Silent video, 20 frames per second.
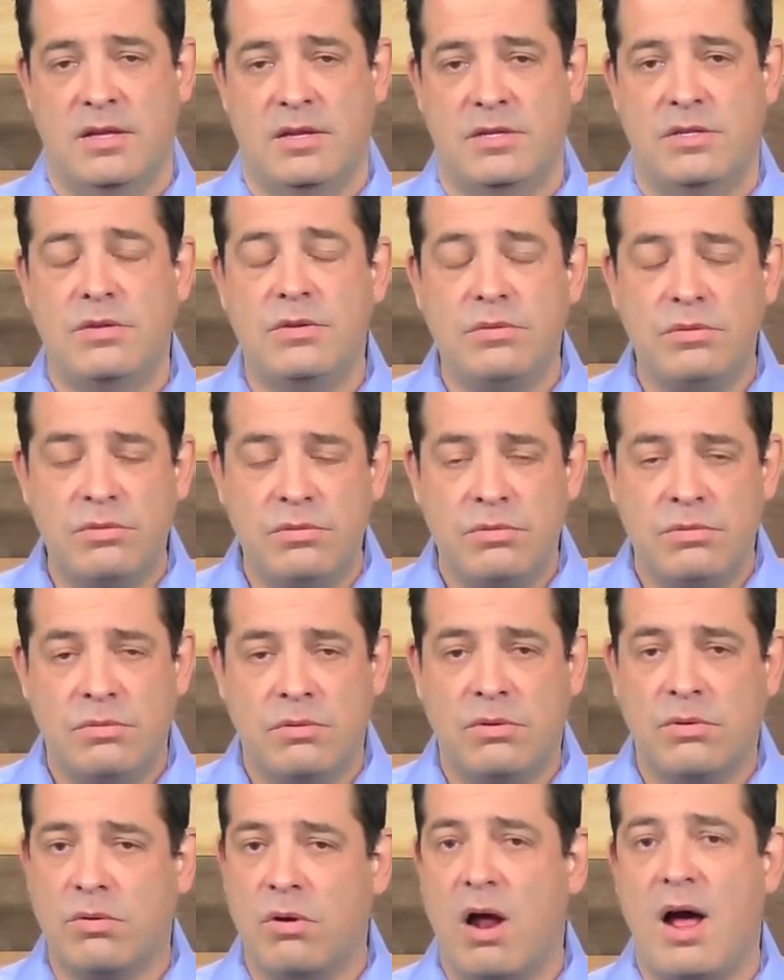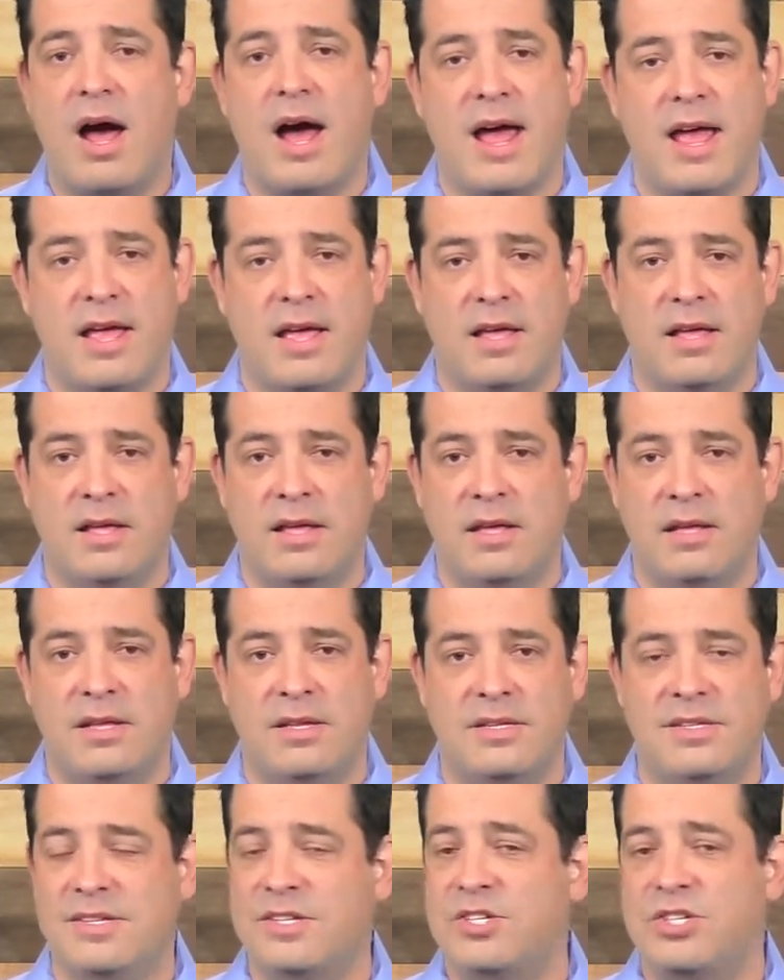to cry,
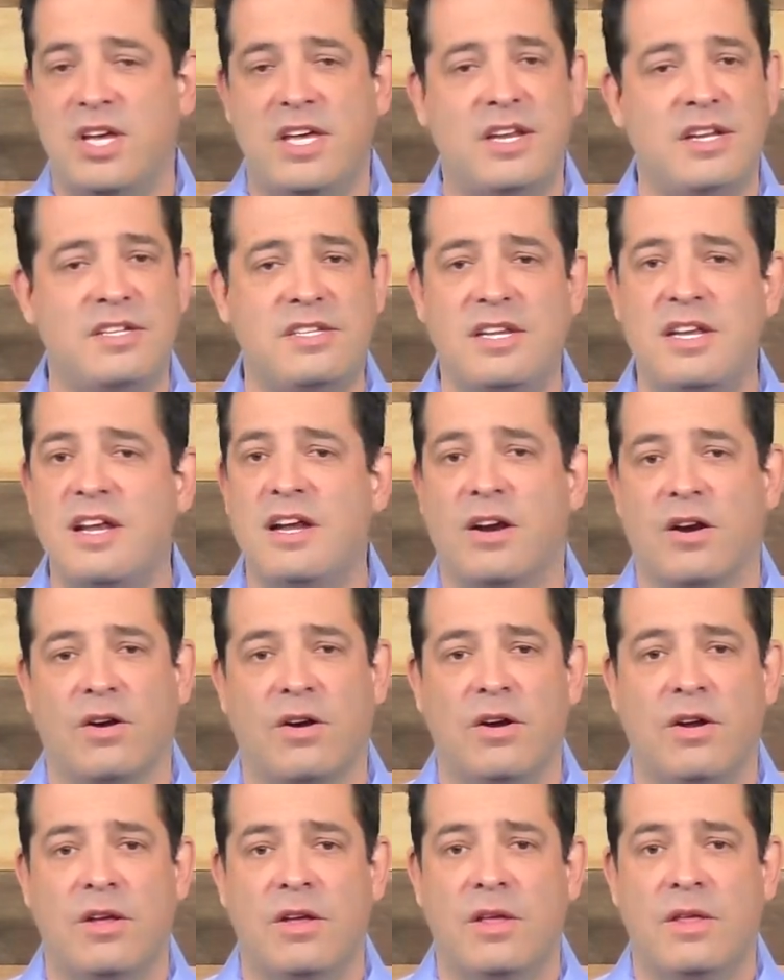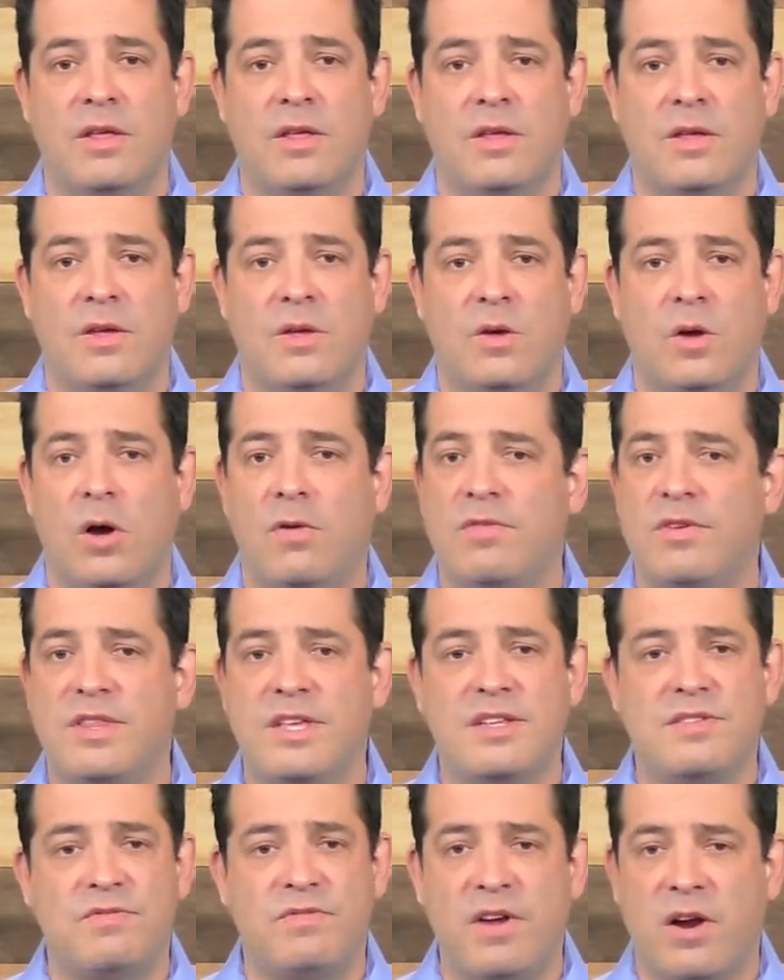to shed a tear over
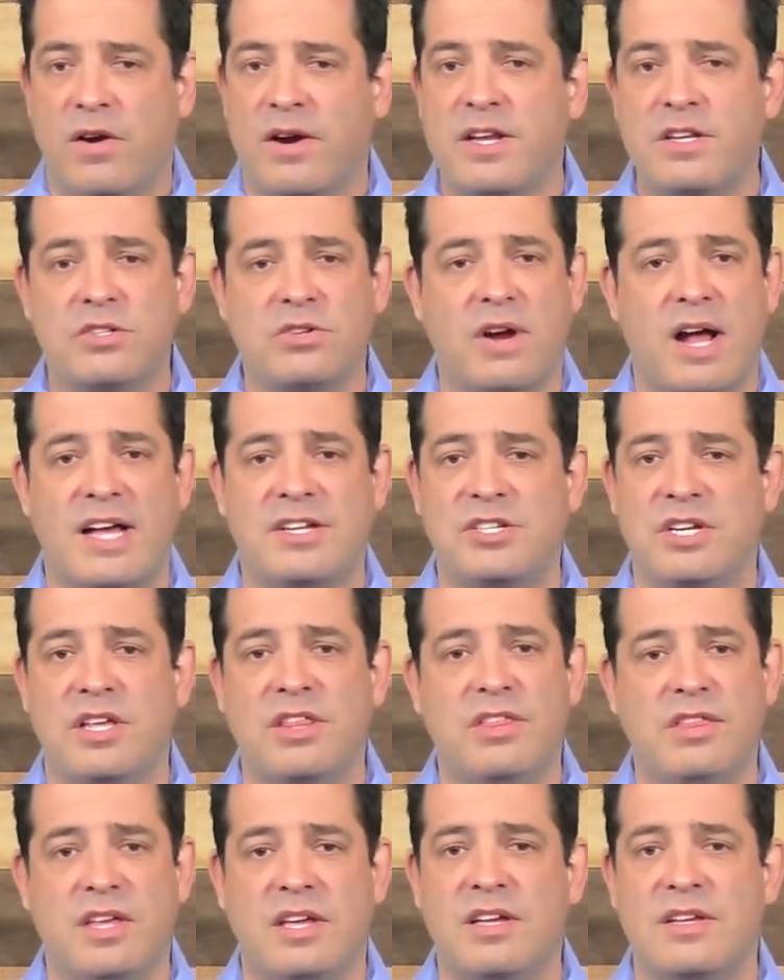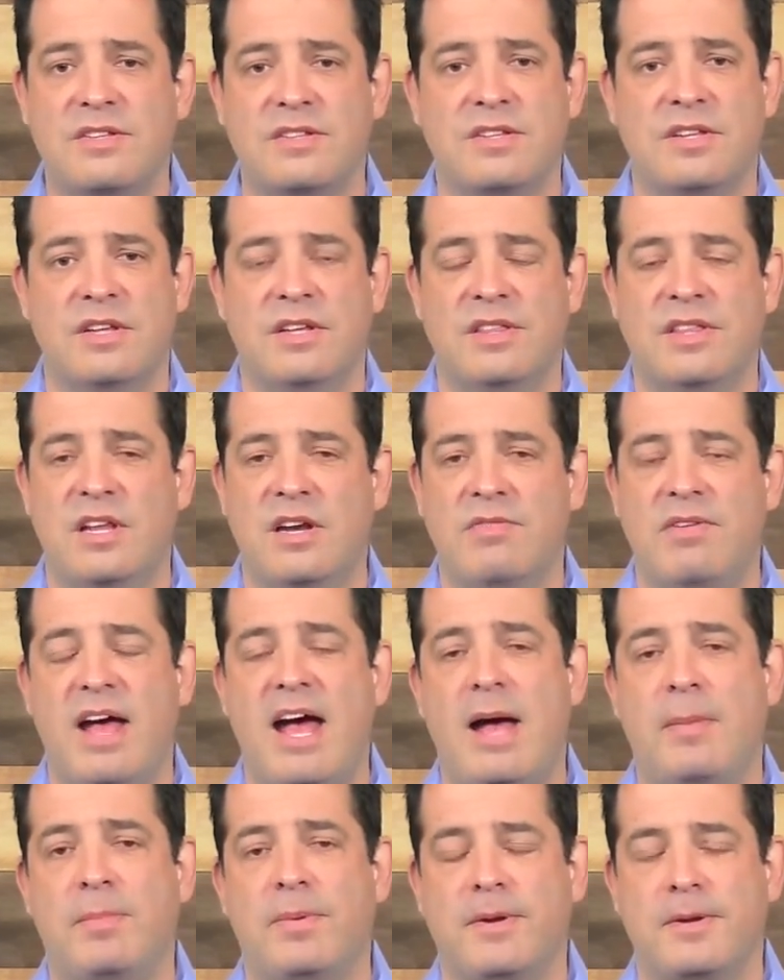these very tragic things that have
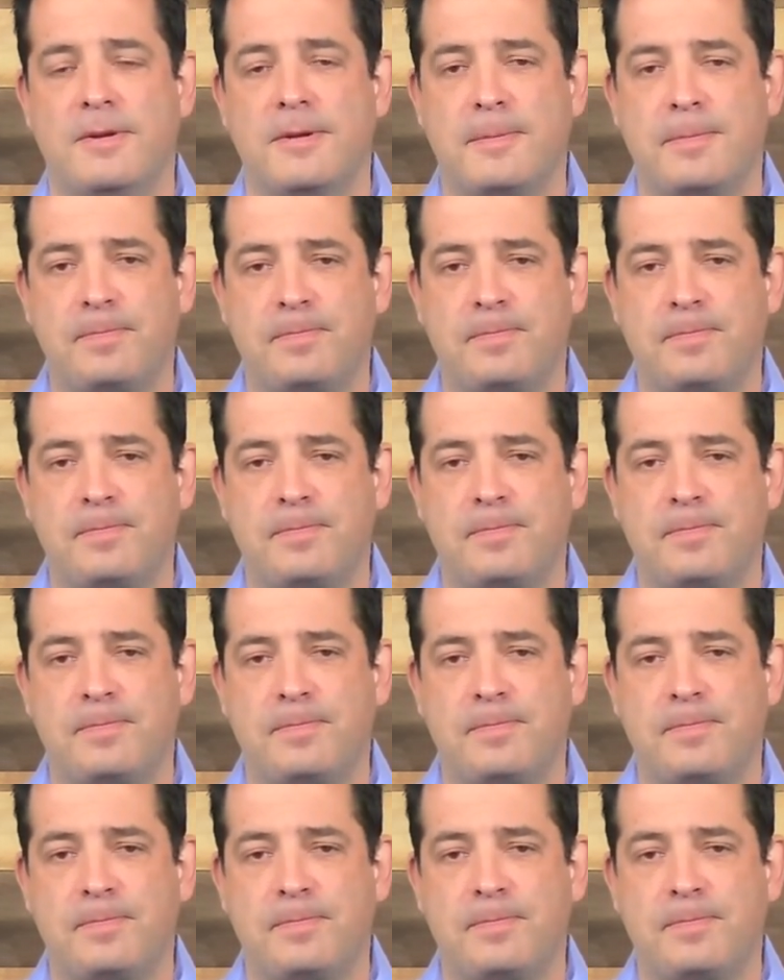happened.